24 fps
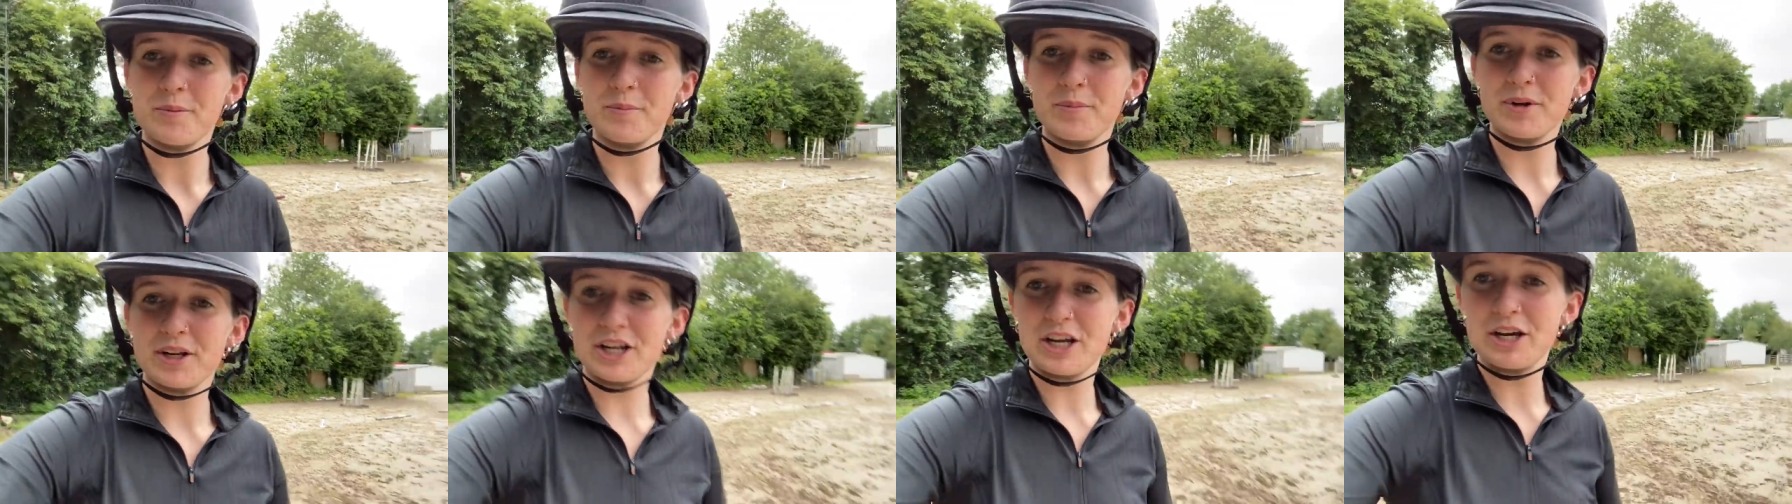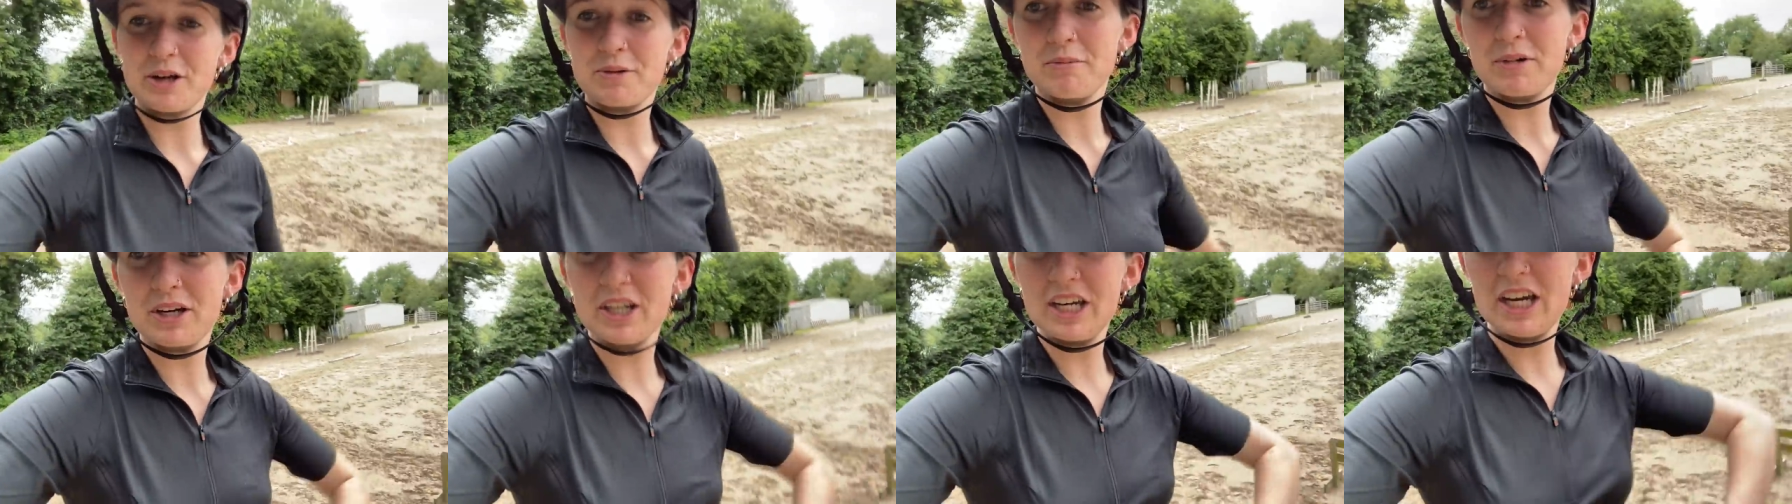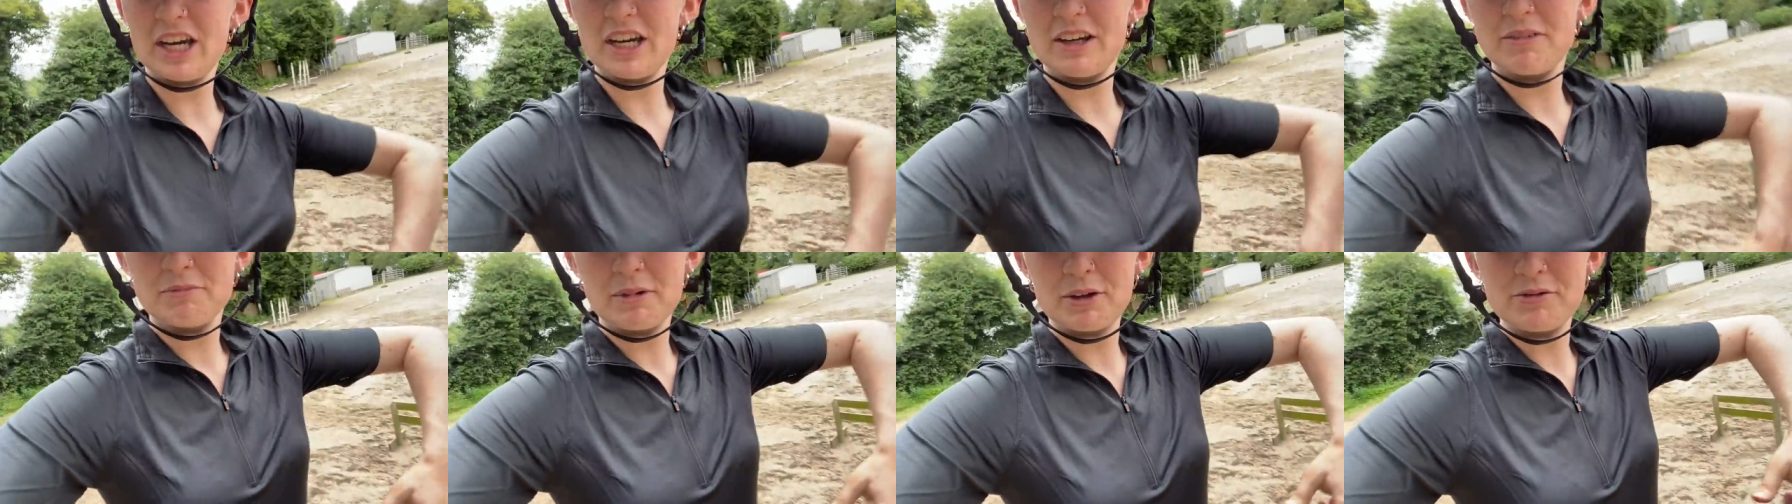But
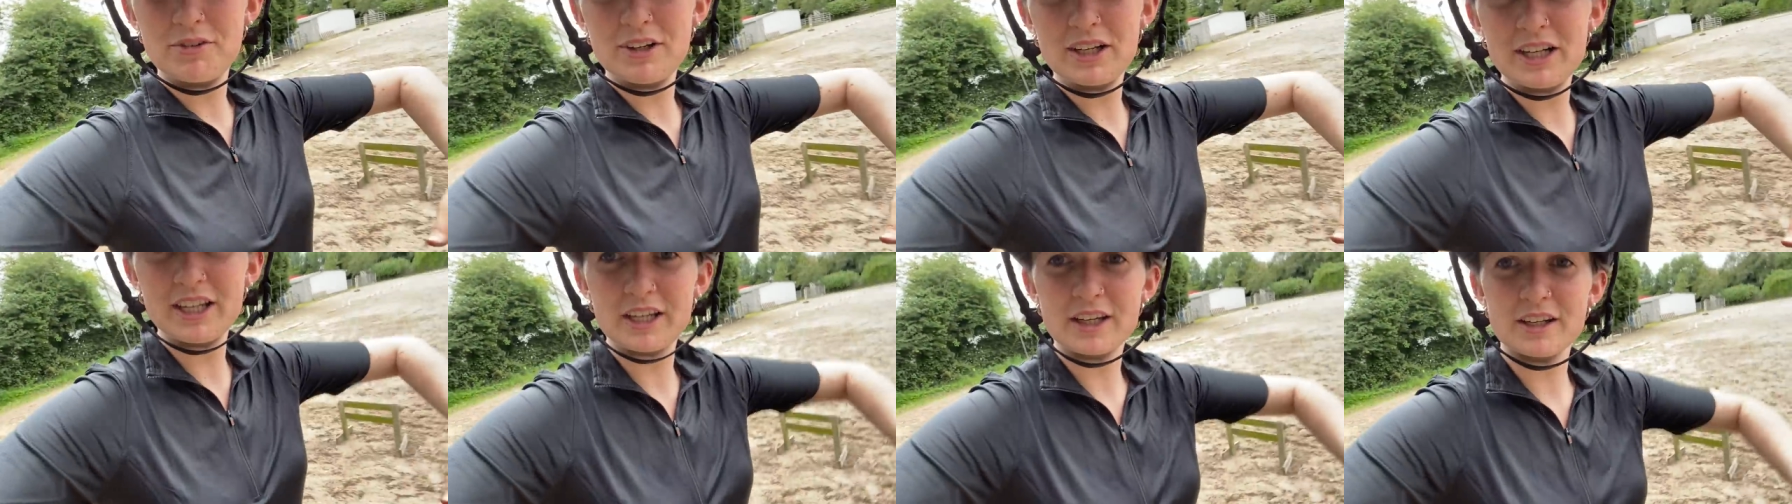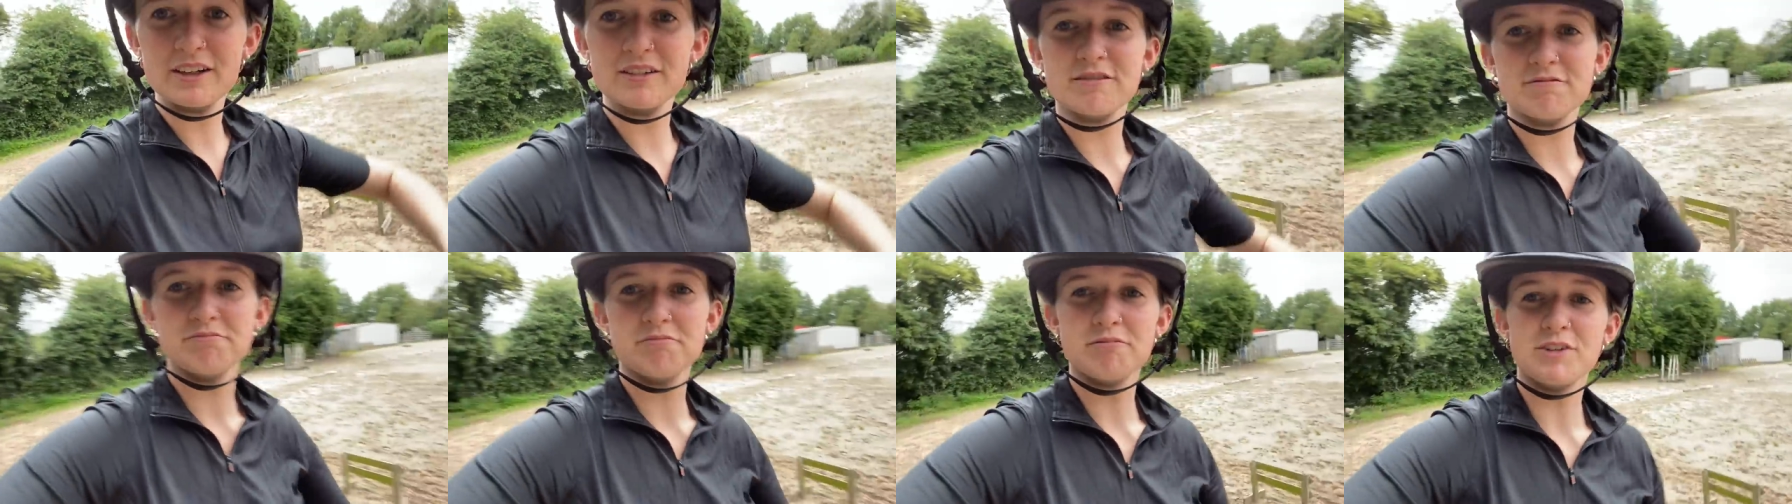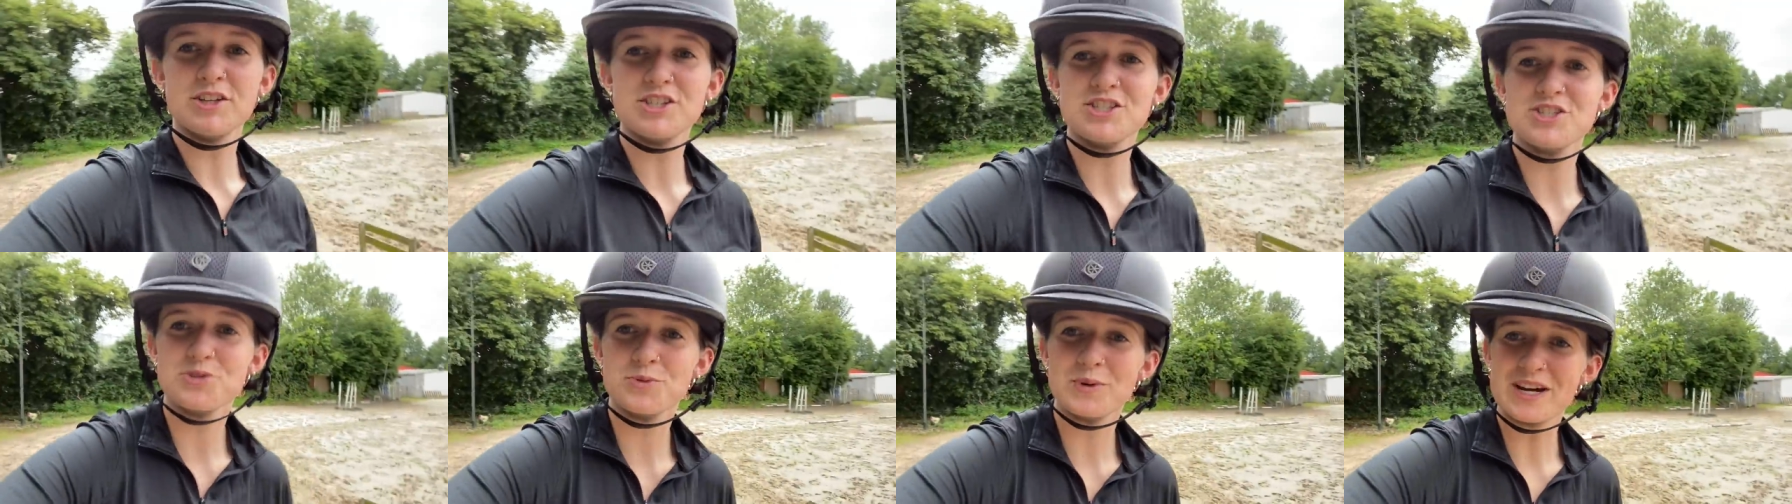yeah, I'm feeling
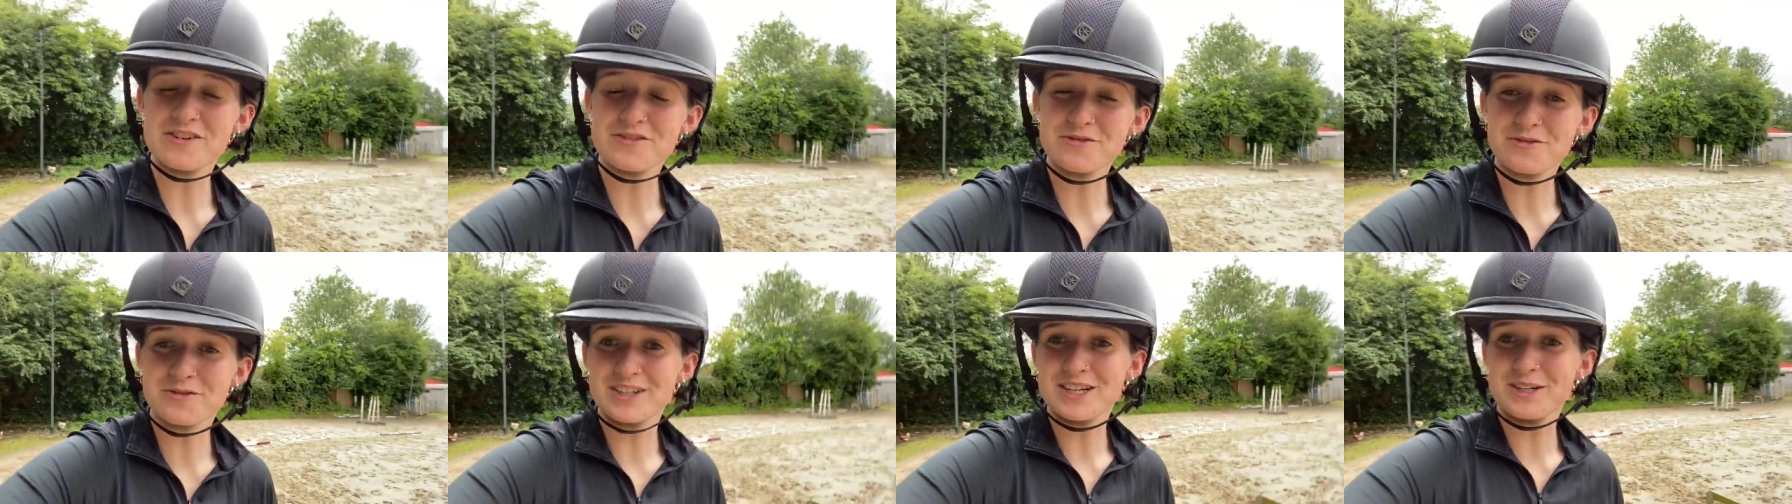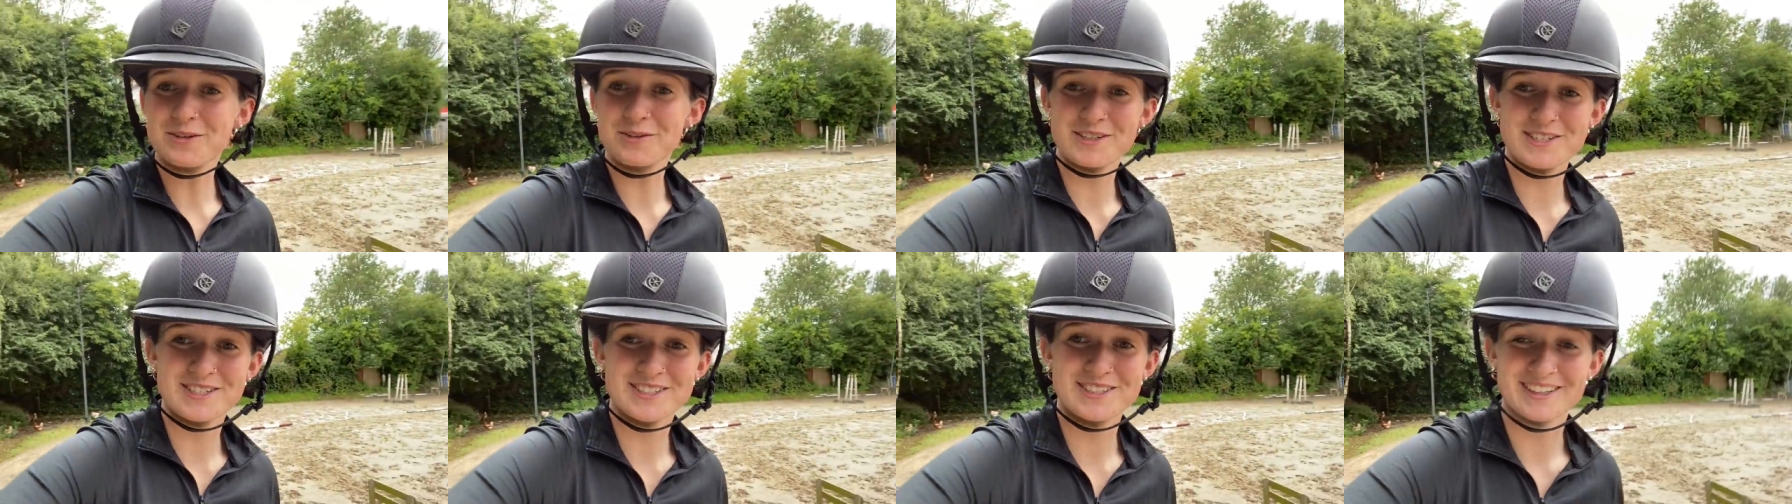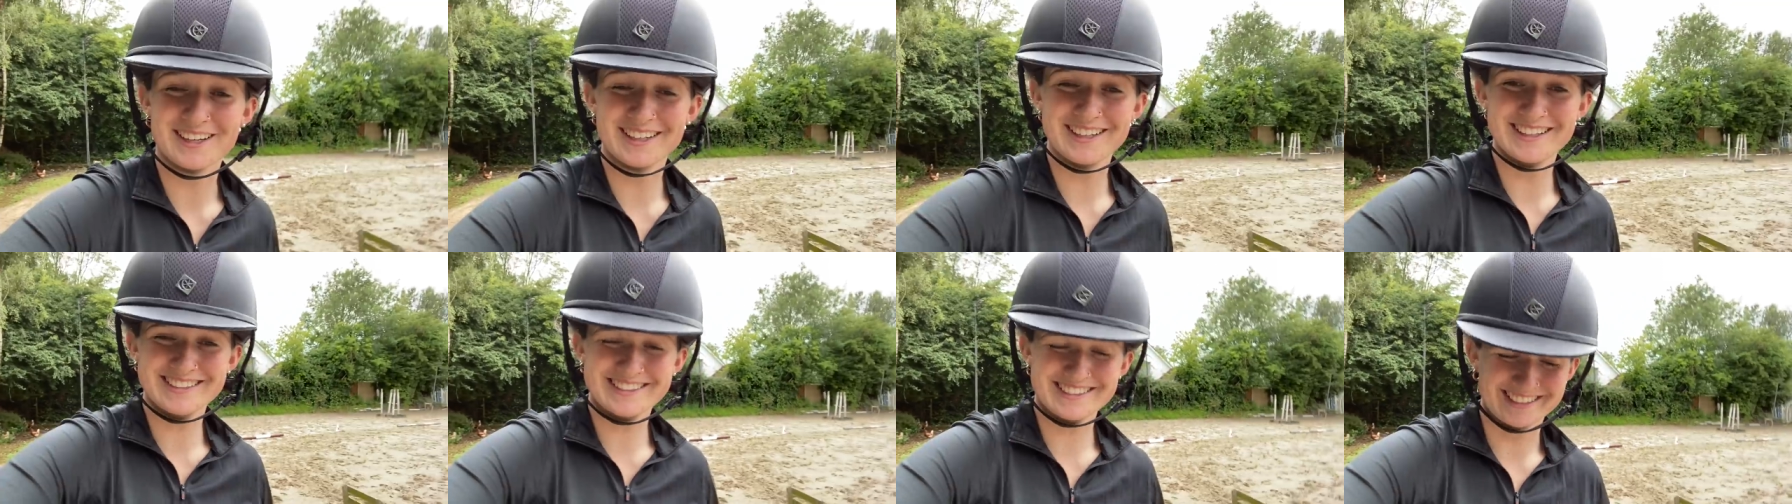sweat-free, which is
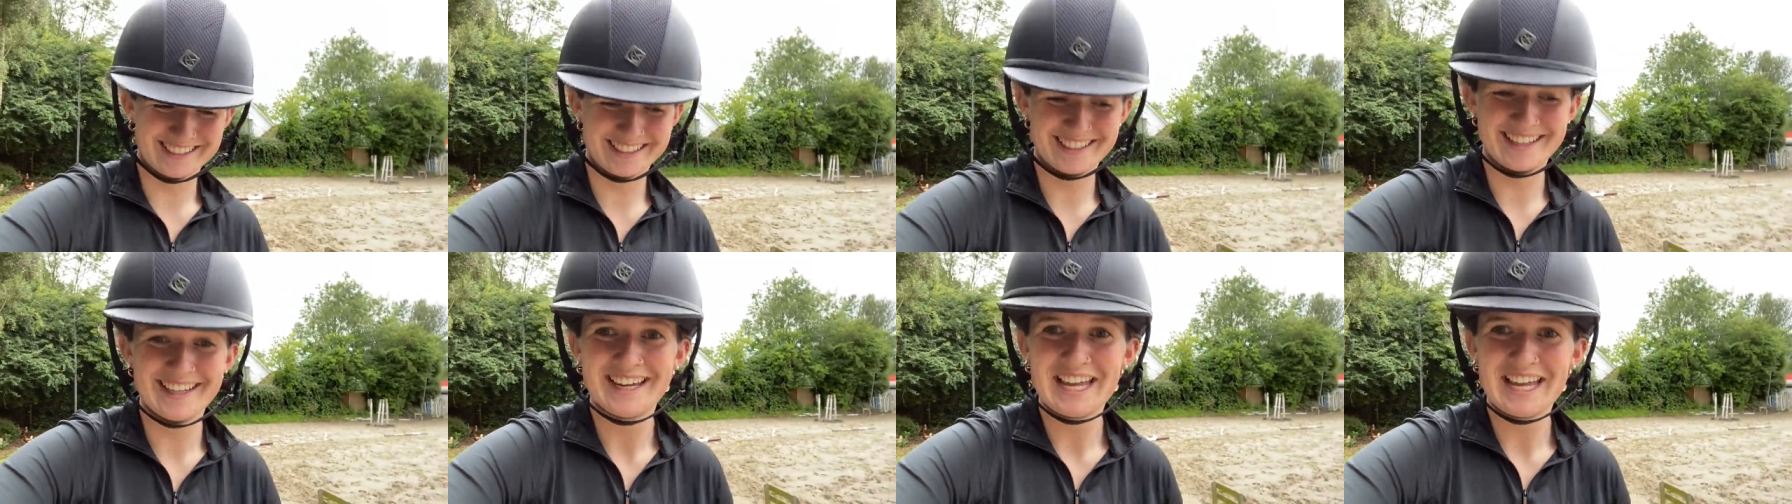nice.